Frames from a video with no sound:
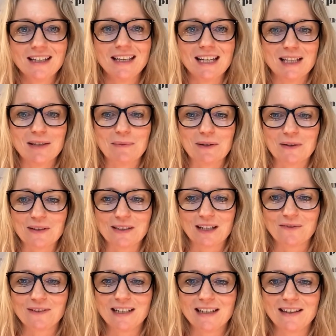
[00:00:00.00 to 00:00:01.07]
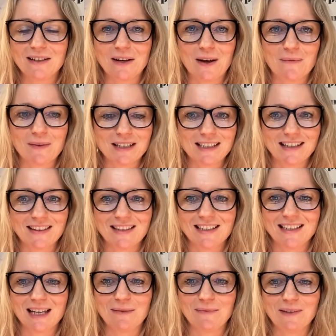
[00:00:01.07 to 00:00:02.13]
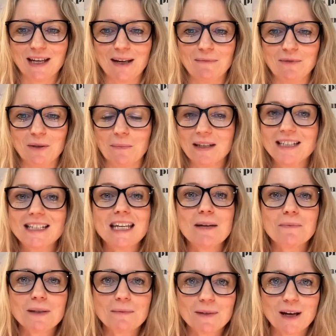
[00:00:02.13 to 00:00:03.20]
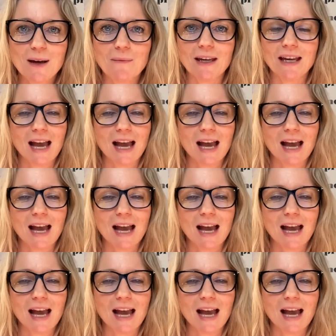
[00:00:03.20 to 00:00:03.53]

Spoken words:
it's because I read the comments at the same time. So, but keep them coming.